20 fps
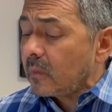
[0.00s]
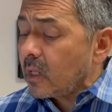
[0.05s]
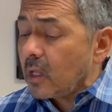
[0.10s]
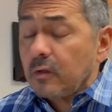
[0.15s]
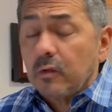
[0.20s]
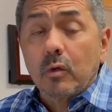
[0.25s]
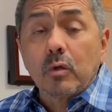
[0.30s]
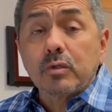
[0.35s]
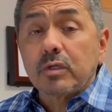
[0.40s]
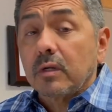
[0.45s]

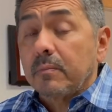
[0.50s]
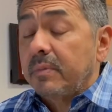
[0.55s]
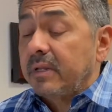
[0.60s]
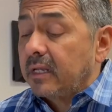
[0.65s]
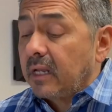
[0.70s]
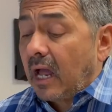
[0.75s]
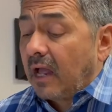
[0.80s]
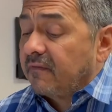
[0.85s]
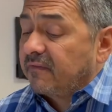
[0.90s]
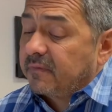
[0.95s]
Those I've
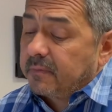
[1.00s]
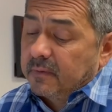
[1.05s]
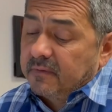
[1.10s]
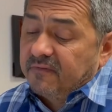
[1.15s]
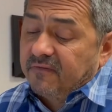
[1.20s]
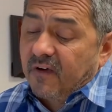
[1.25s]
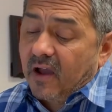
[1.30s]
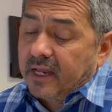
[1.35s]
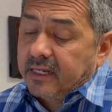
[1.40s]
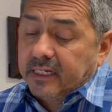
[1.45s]
been
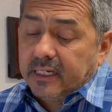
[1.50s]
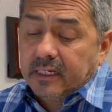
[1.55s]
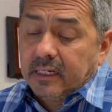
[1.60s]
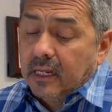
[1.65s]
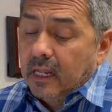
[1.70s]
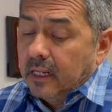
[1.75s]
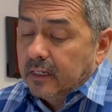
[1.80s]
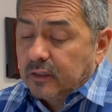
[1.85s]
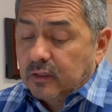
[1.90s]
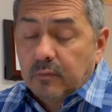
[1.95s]
finding
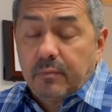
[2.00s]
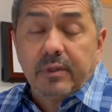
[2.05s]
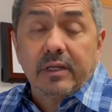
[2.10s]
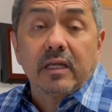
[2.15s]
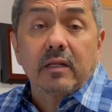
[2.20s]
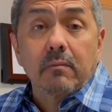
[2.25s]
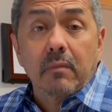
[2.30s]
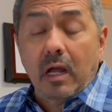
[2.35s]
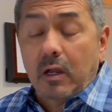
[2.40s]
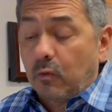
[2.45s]
to be
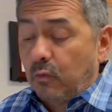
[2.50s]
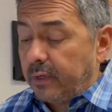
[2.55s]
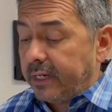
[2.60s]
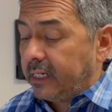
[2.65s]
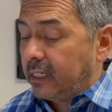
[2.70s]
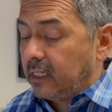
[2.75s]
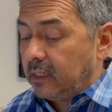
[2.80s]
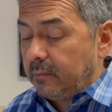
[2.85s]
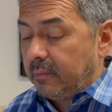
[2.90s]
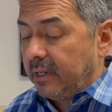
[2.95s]
in my
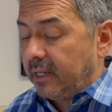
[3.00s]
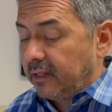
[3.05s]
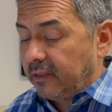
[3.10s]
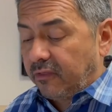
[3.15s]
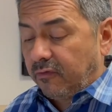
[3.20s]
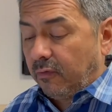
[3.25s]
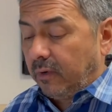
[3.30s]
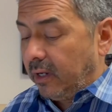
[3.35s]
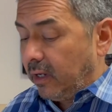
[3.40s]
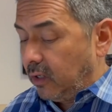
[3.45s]
weekly big
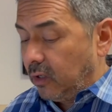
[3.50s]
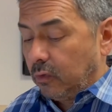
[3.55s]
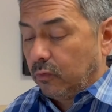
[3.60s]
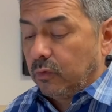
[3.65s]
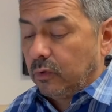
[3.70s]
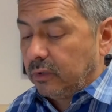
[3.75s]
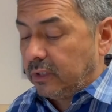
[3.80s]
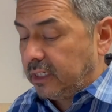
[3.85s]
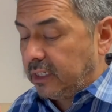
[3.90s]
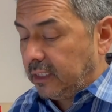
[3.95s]
3 on a
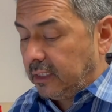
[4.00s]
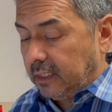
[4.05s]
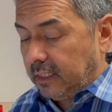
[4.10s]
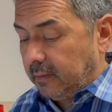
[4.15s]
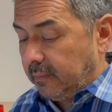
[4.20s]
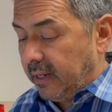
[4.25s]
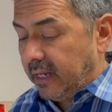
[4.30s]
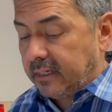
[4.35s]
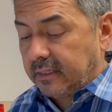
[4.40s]
routine